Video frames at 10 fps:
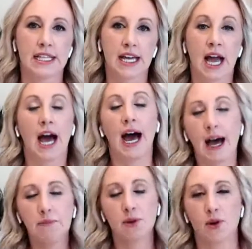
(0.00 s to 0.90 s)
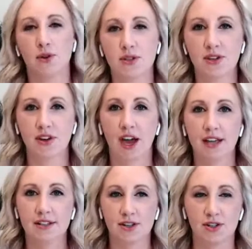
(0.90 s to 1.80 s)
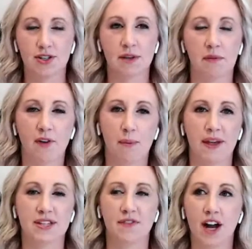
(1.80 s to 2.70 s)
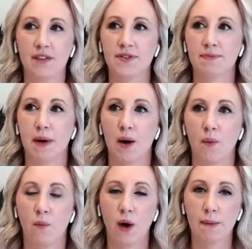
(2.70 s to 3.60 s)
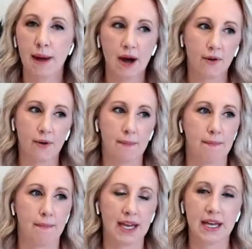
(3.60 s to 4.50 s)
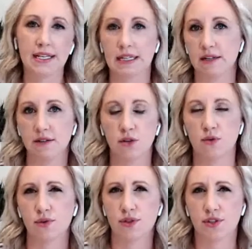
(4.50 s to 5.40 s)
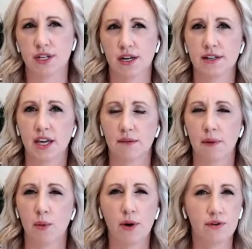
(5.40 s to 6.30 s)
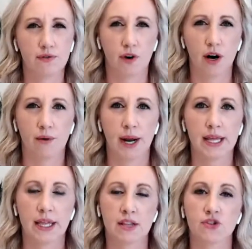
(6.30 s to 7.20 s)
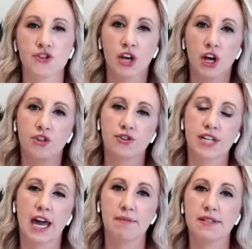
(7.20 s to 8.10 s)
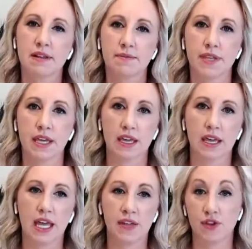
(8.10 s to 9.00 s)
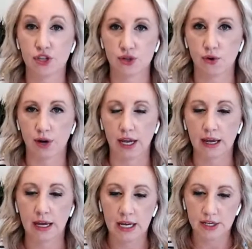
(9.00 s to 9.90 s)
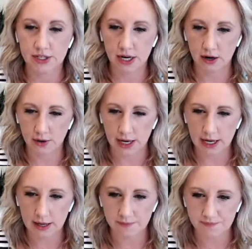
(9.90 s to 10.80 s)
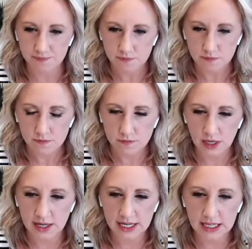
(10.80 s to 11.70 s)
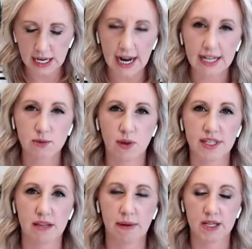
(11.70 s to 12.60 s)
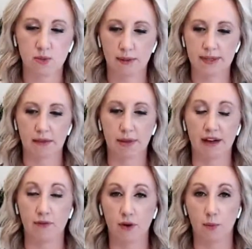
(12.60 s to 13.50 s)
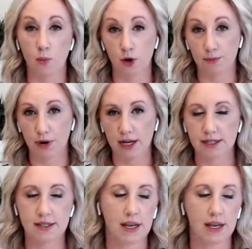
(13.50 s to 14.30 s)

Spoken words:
Like I'm loyal to you guys because you're some of our best friends, but what about my cousin who's just going to take my word for it, right? Like there's got to be something in the story. So Nicolette asked, what's the best website platform? WordPress.